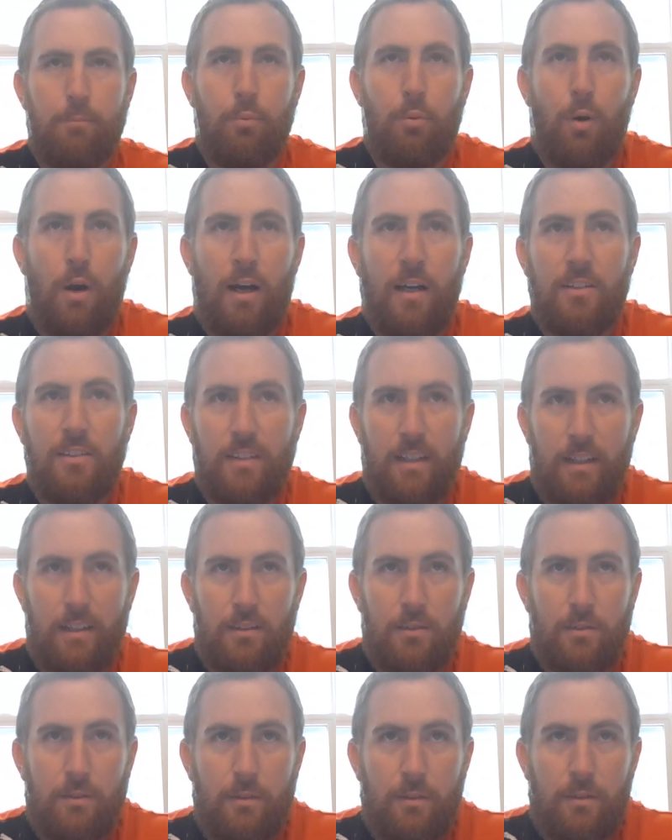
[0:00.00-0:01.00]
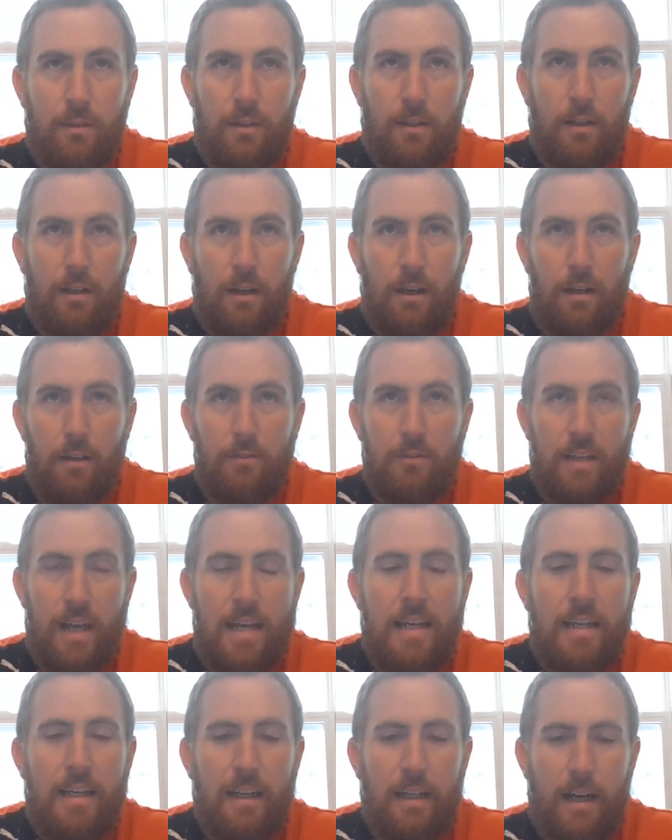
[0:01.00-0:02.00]
process of
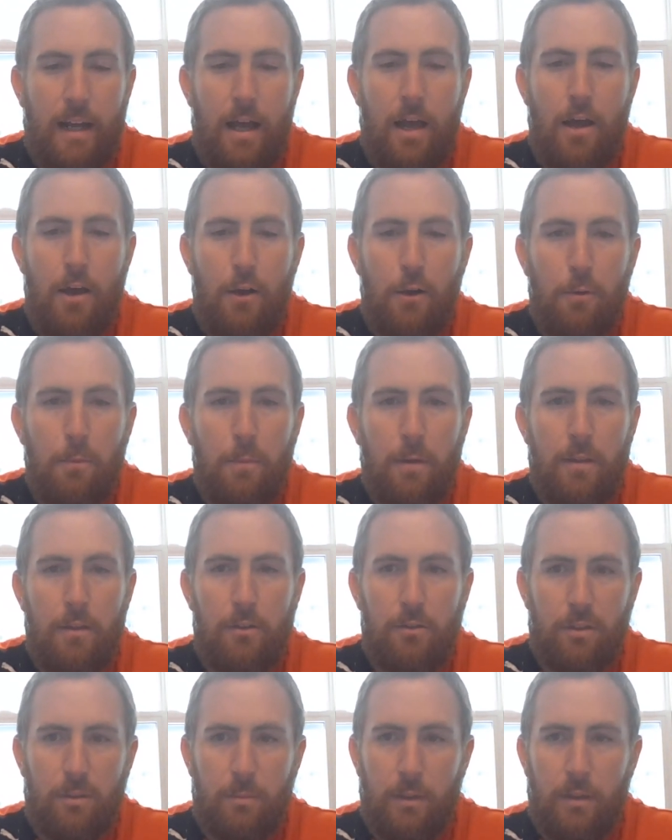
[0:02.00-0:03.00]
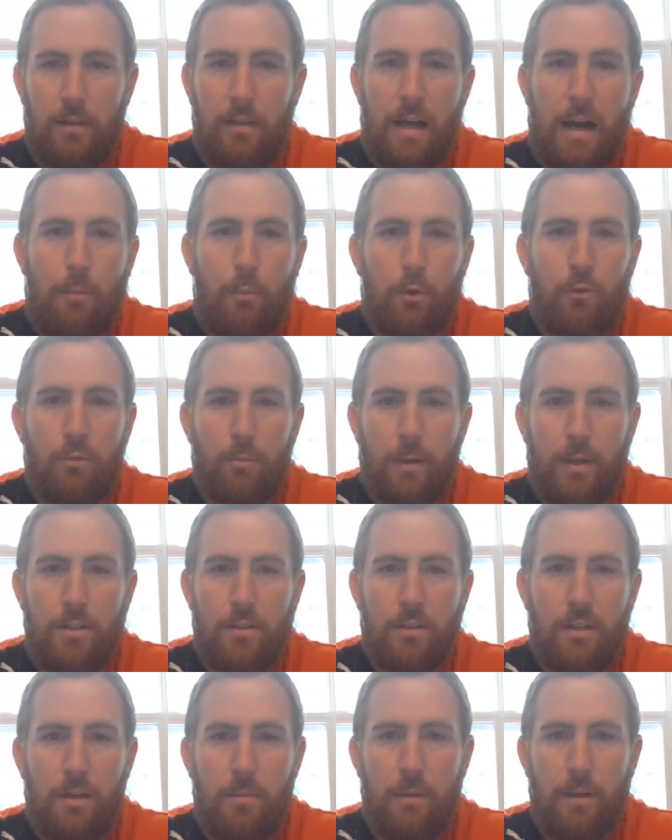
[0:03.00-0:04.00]
taking it at home, and there's going to be a lot more information
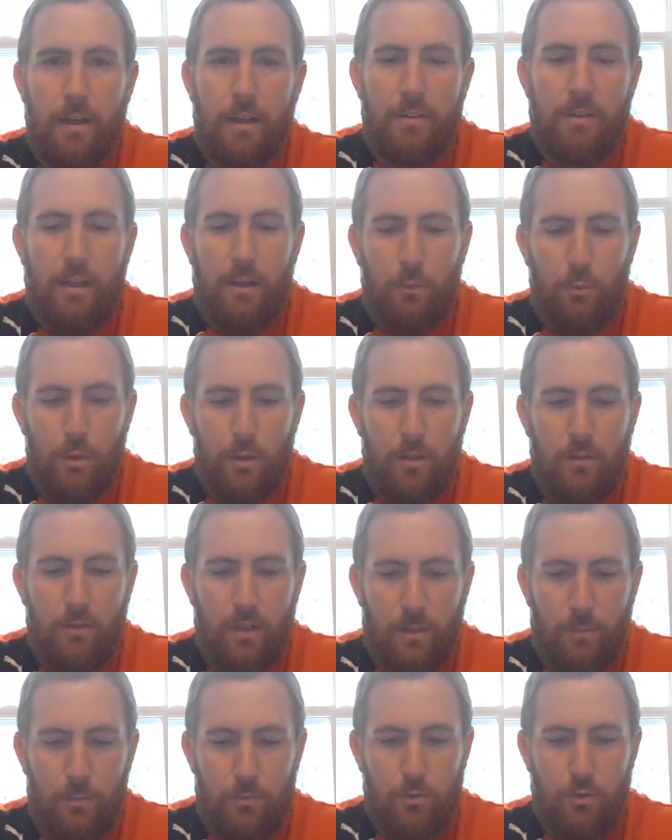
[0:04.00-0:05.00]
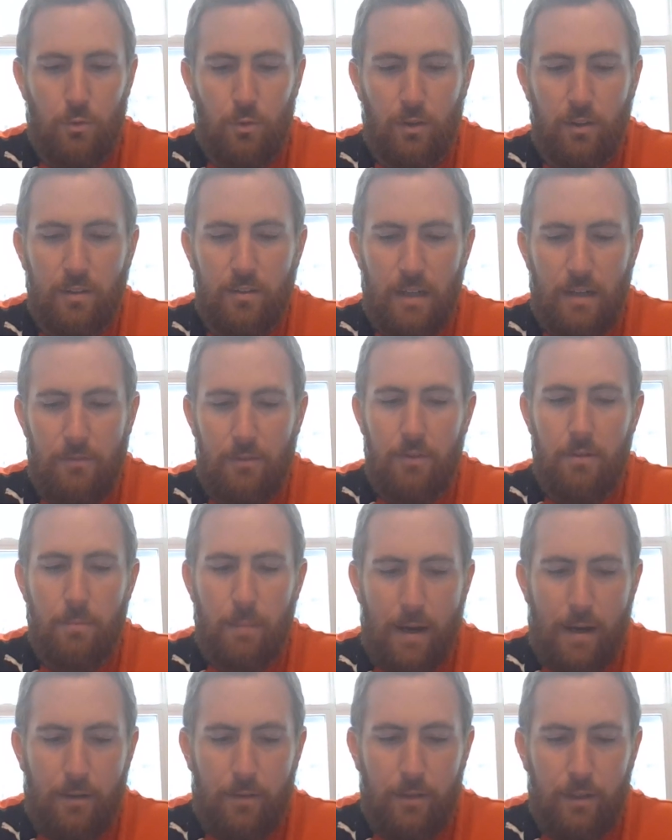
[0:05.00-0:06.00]
coming out that week of April 27th
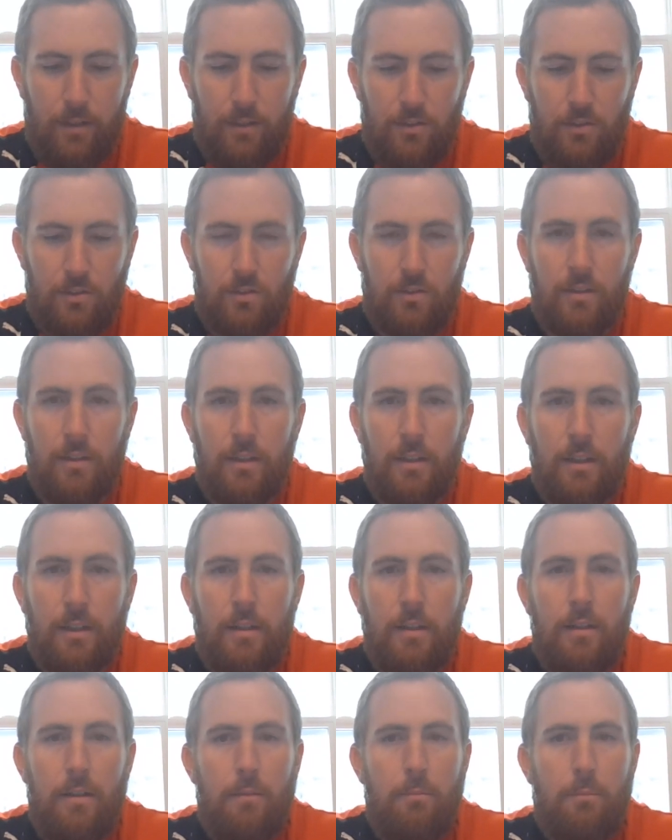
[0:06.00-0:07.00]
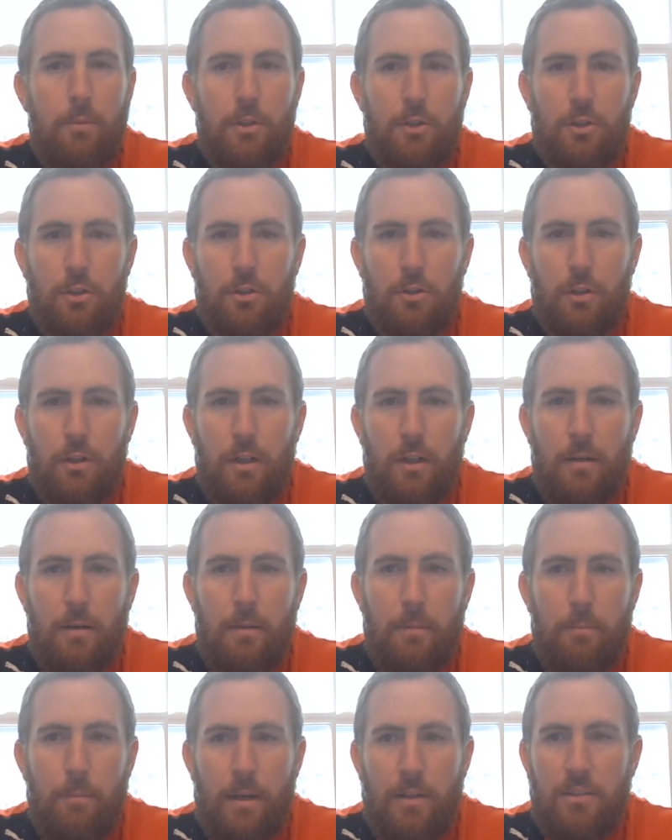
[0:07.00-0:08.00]
about this, but you're
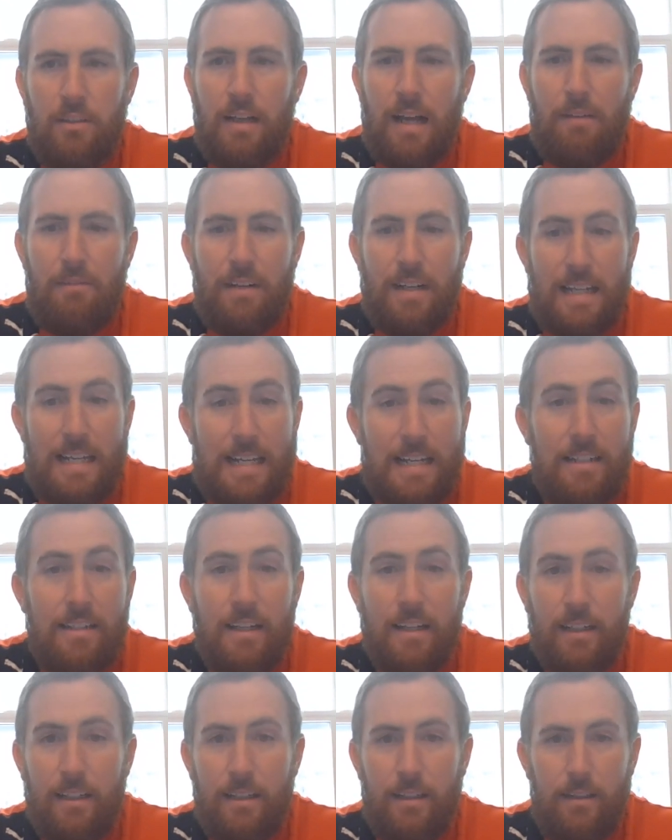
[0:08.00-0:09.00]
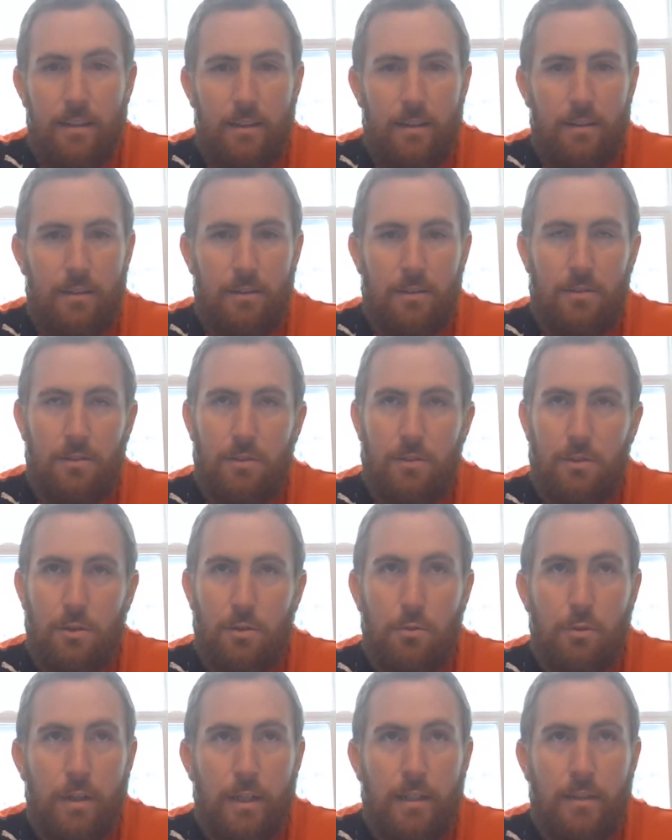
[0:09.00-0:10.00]
basically going to have an e-ticket that is
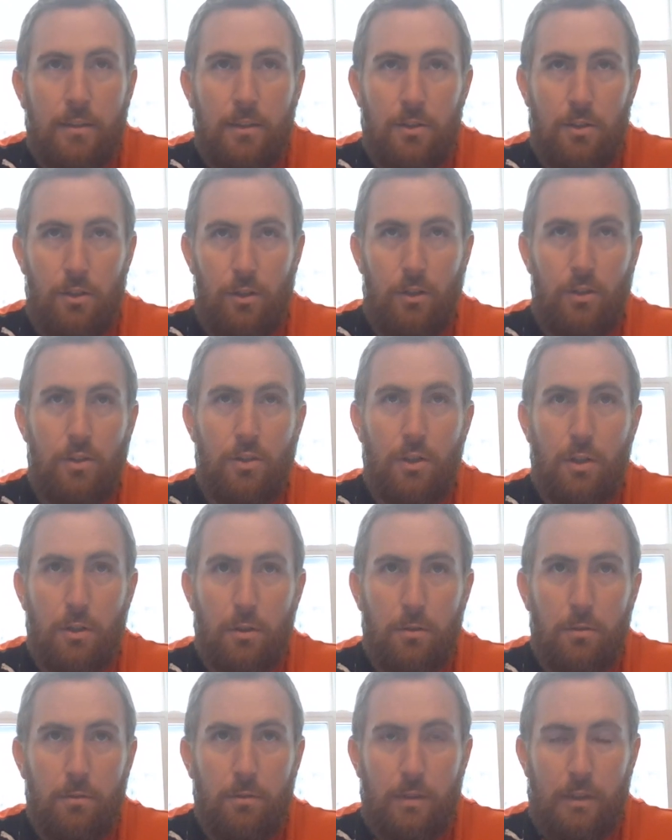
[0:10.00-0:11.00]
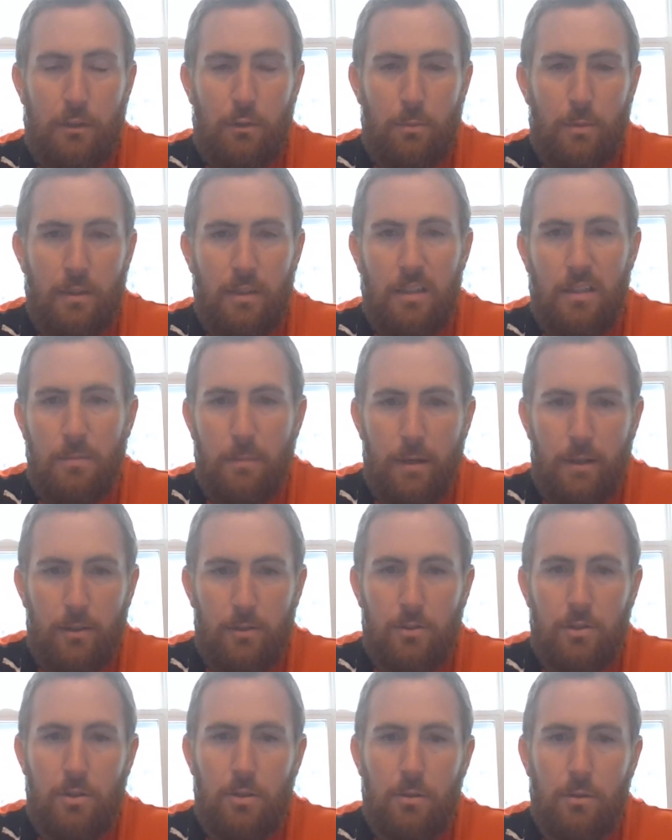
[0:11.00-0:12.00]
unique to just you, that will be
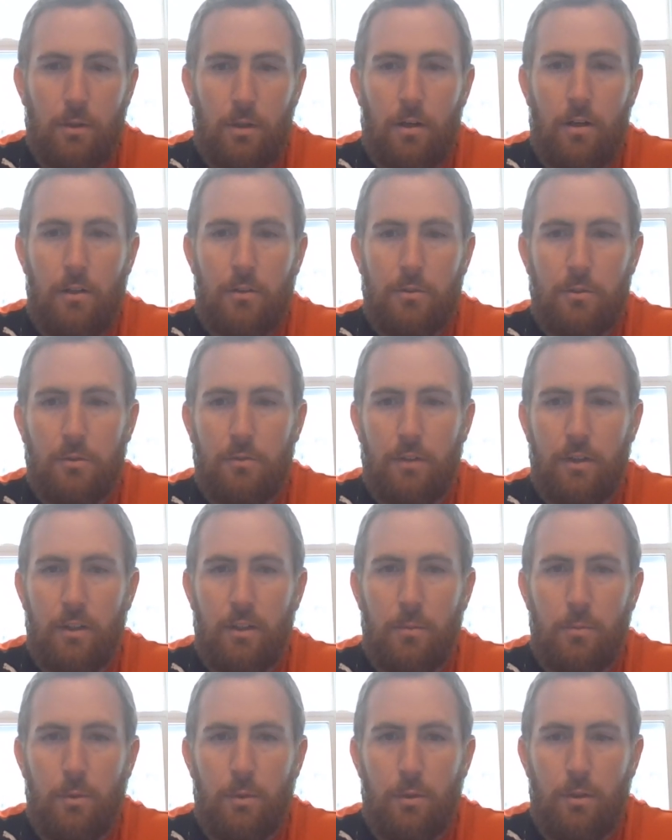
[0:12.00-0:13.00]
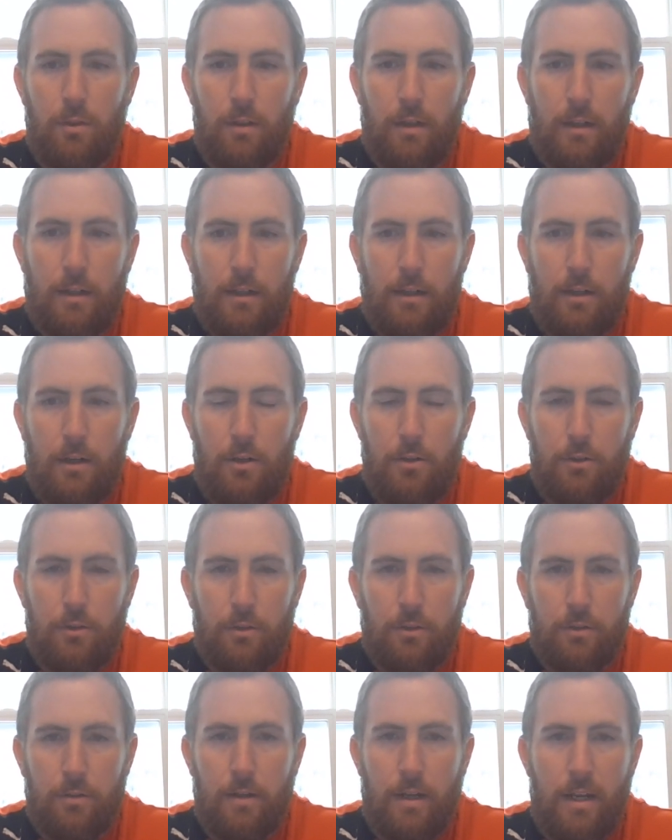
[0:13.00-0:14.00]
emailed to you and also available on
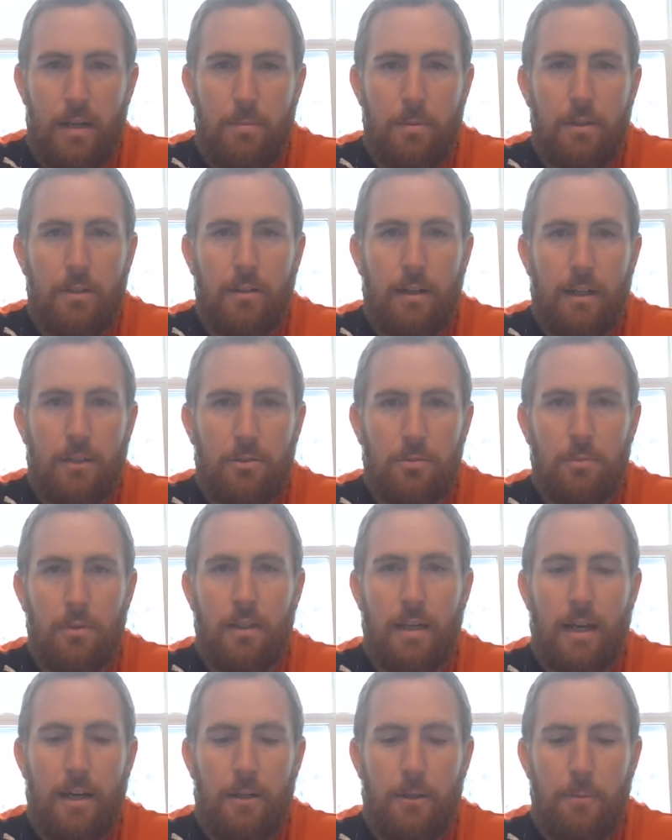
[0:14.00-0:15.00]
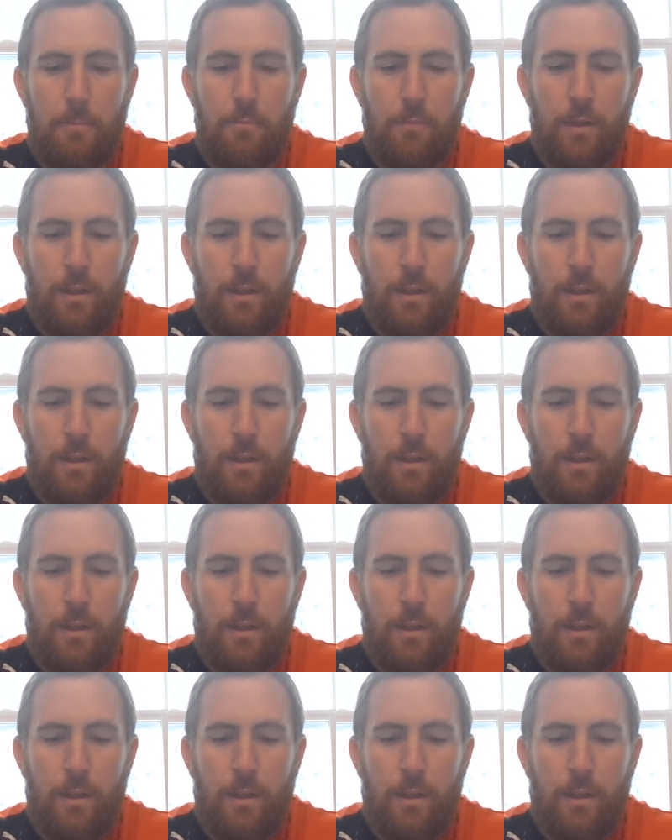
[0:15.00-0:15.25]
your AP Classroom account